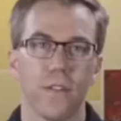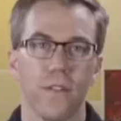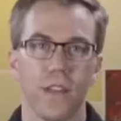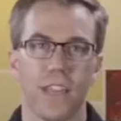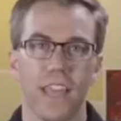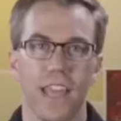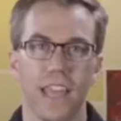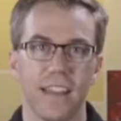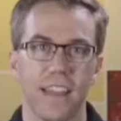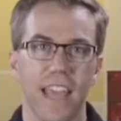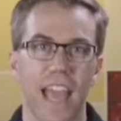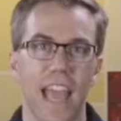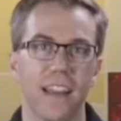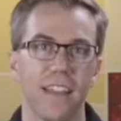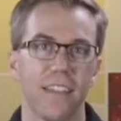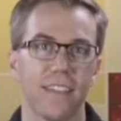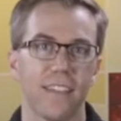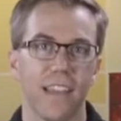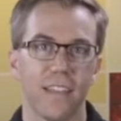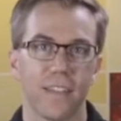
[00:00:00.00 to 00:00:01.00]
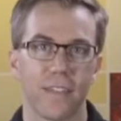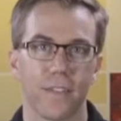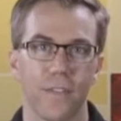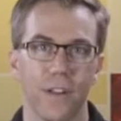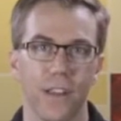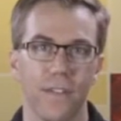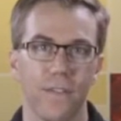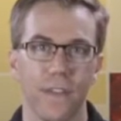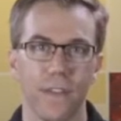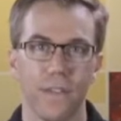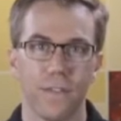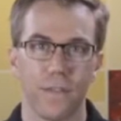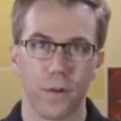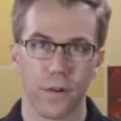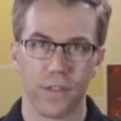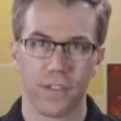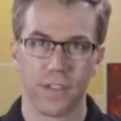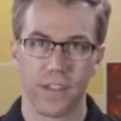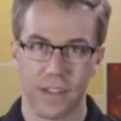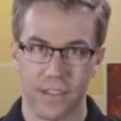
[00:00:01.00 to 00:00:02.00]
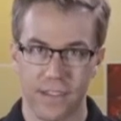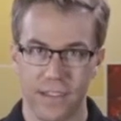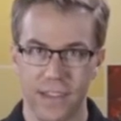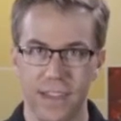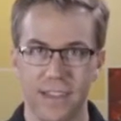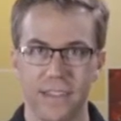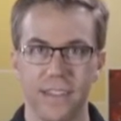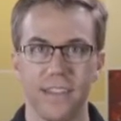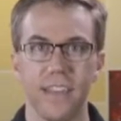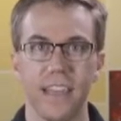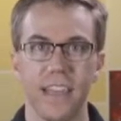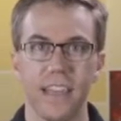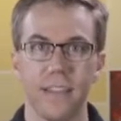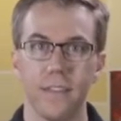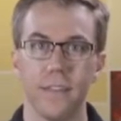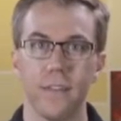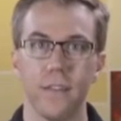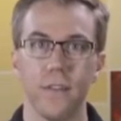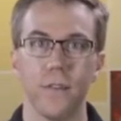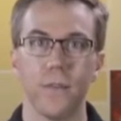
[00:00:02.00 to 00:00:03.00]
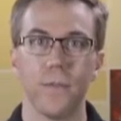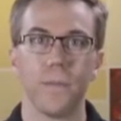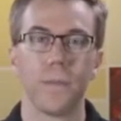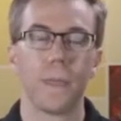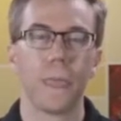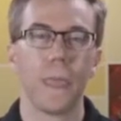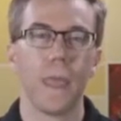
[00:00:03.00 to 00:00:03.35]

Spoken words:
So again, Gadus S3 V460D2.